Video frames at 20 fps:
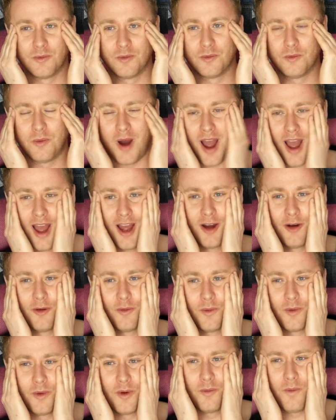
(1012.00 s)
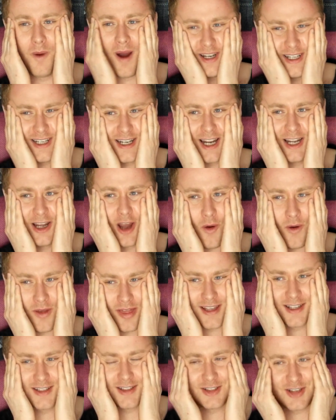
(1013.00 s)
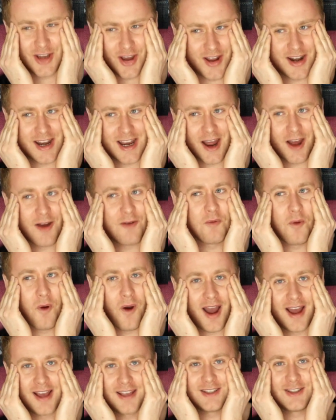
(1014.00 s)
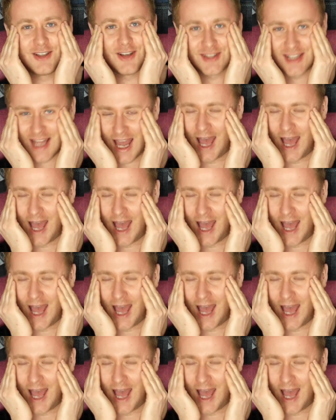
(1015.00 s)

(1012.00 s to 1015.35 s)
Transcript: what? Why did I go on this journey, and what has just